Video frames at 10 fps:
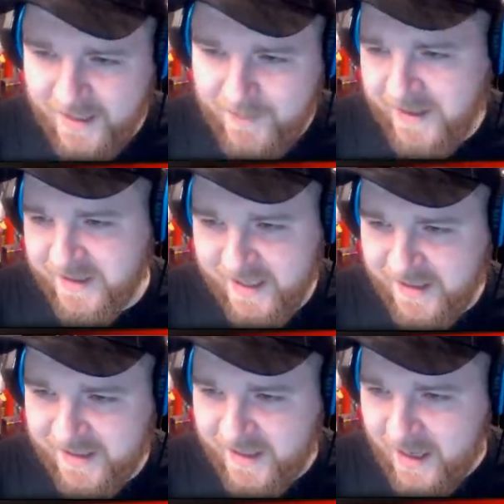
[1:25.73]

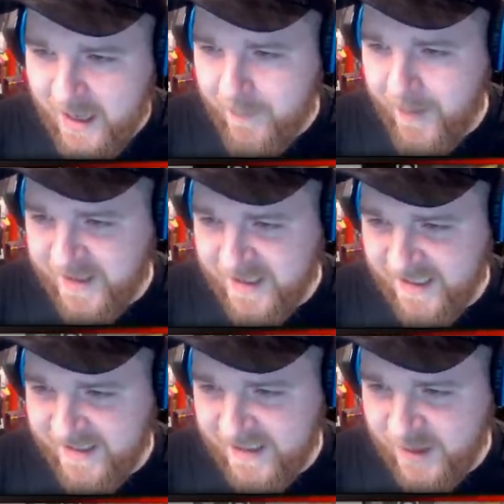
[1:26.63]
Damascus best
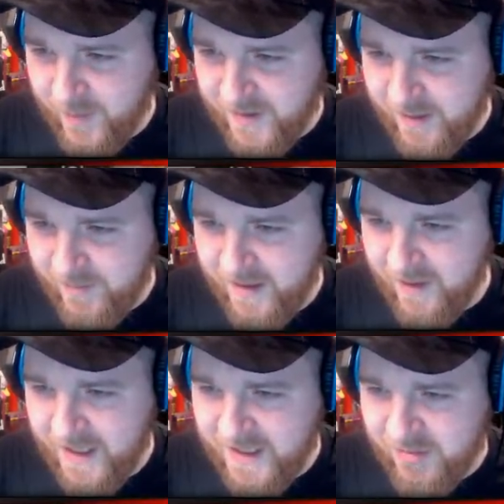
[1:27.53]
class setup or something.
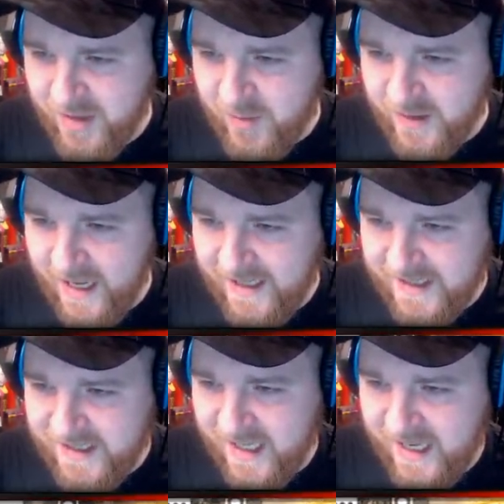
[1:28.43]
If that's something you would like
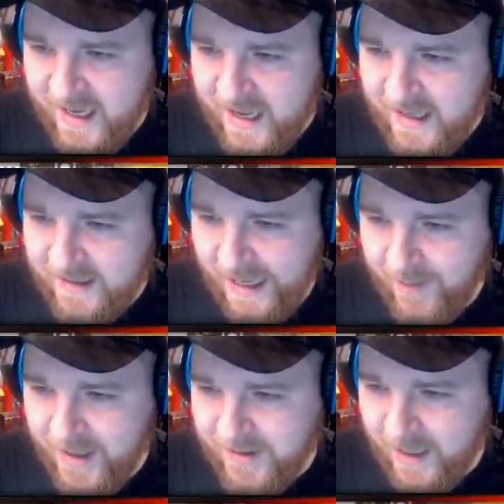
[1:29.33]
to see, let
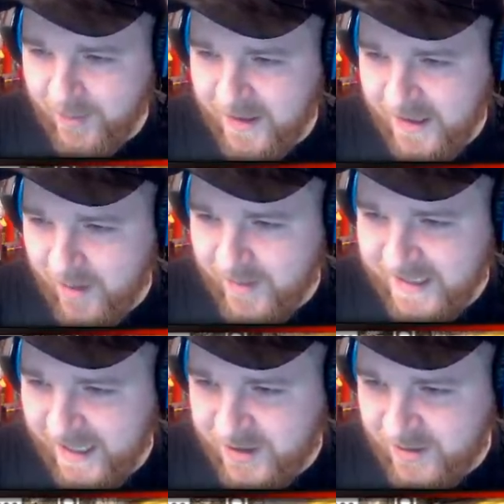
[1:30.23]
me know down below in the comment
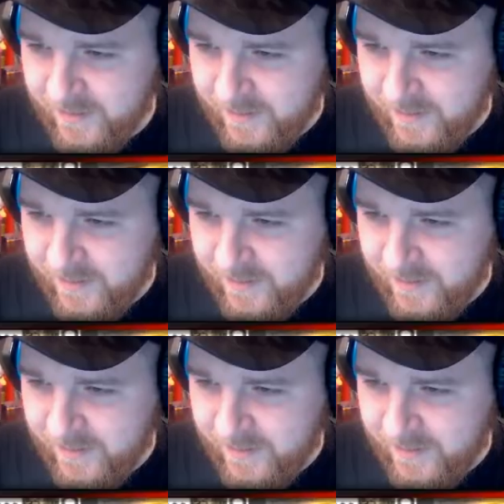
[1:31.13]
section.